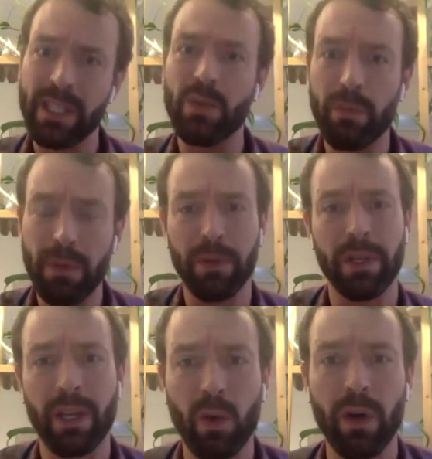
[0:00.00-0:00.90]
we see with
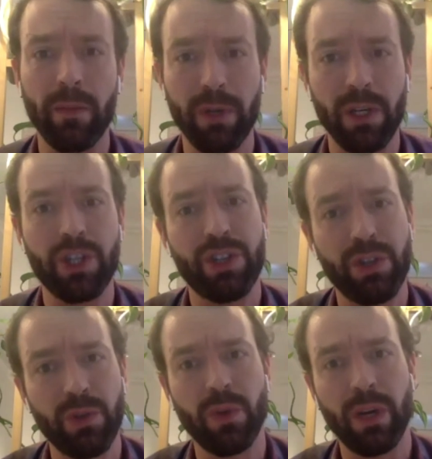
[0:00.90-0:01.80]
people like Cori Bush,
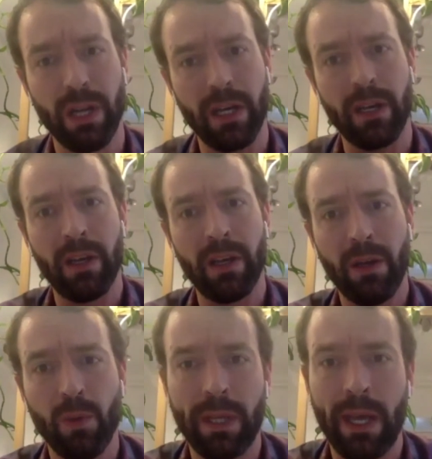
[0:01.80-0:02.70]
who
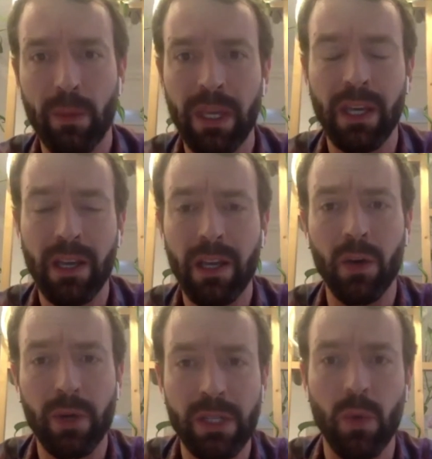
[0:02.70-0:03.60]
will now be
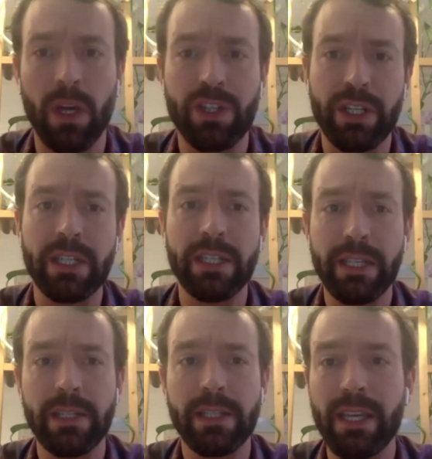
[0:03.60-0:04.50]
going to Washington,
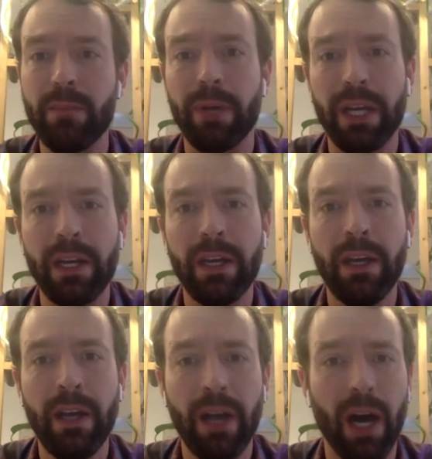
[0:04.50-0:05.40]
D.C. But
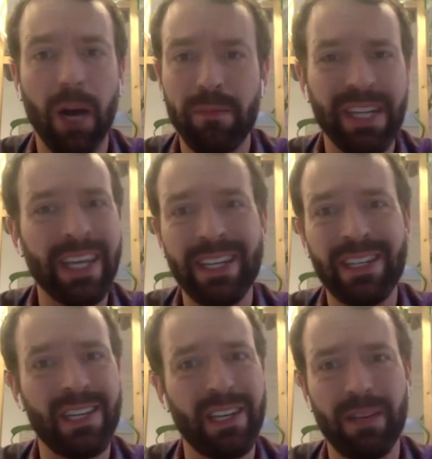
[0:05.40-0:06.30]
to
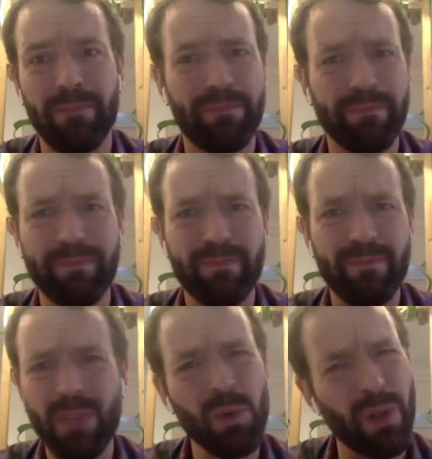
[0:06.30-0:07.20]
get to
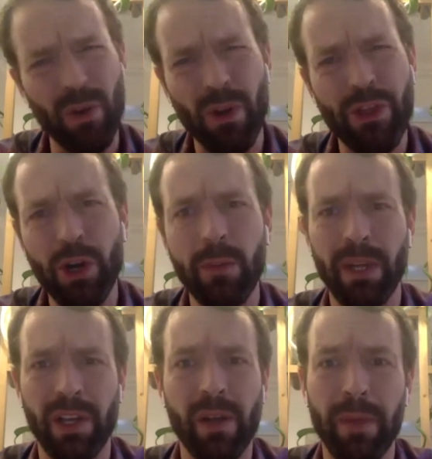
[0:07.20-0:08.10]
there were 30
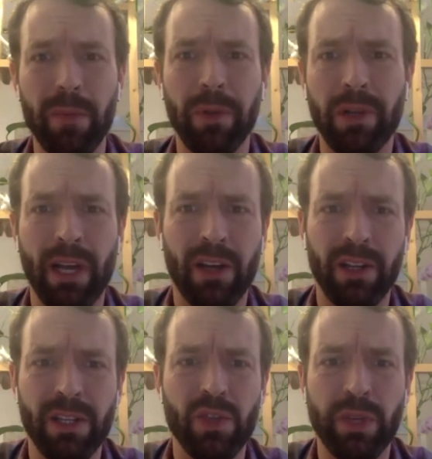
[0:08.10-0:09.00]
million people
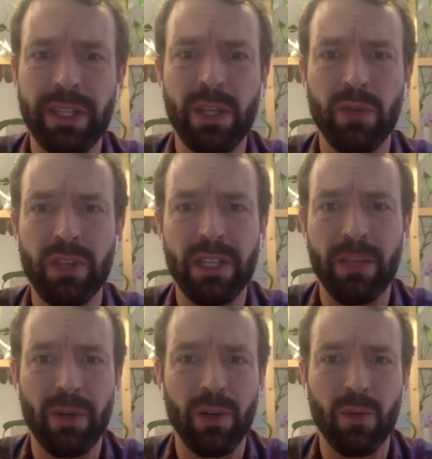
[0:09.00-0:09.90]
out on the streets over the
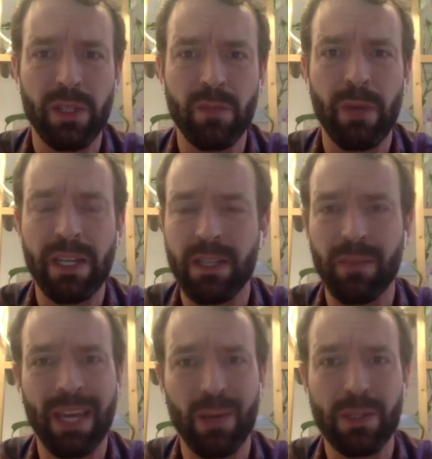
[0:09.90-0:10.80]
summer. It was, by
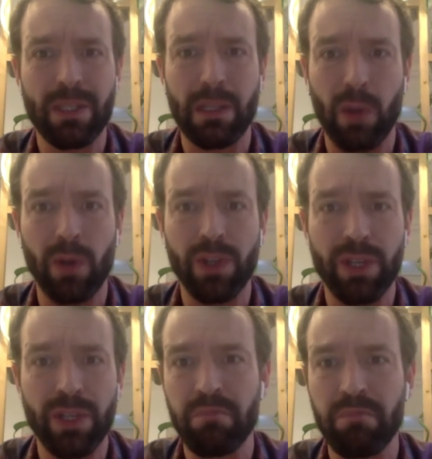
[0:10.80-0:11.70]
some counts, the largest